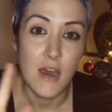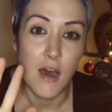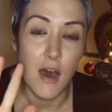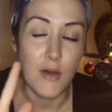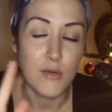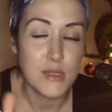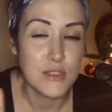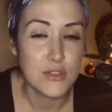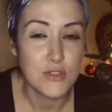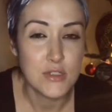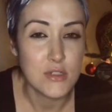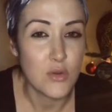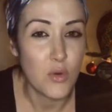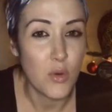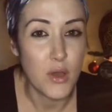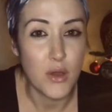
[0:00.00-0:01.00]
Always use
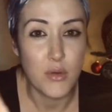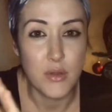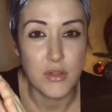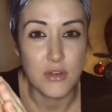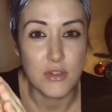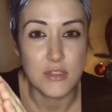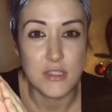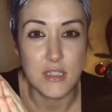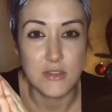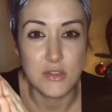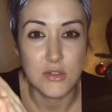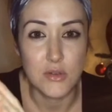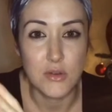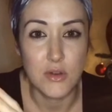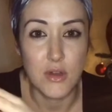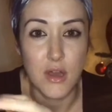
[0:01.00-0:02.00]
an oil with your
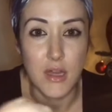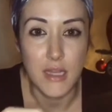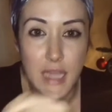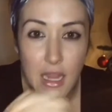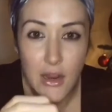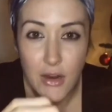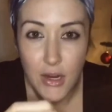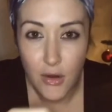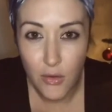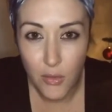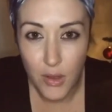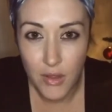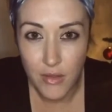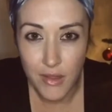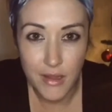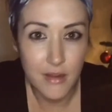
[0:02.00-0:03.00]
a carrier
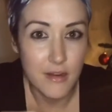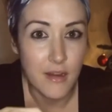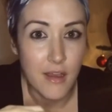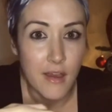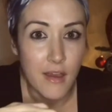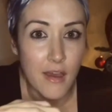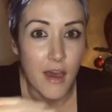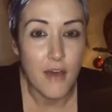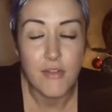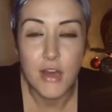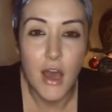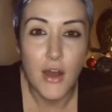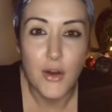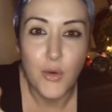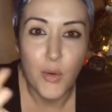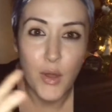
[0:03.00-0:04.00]
oil, like an
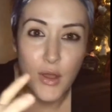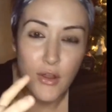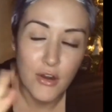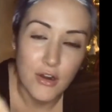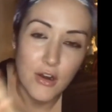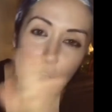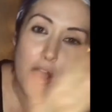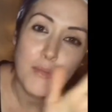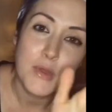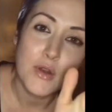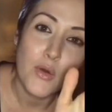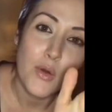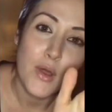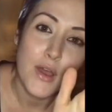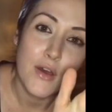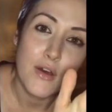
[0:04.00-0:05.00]
avocado oil or an almond
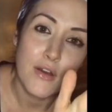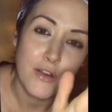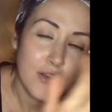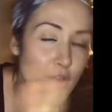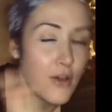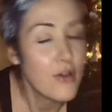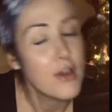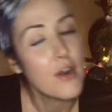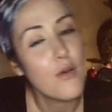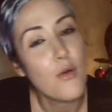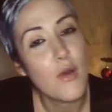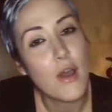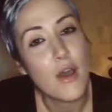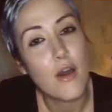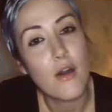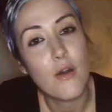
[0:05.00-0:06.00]
oil or coconut
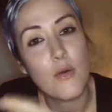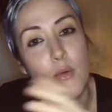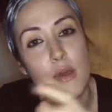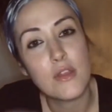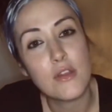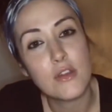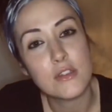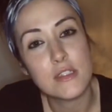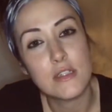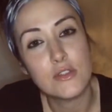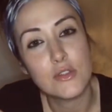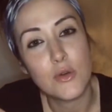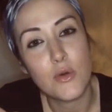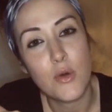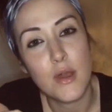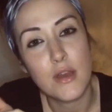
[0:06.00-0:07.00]
oil with your
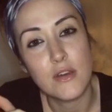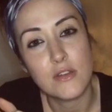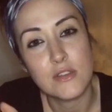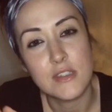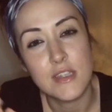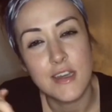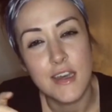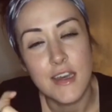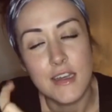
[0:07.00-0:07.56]
essential oils.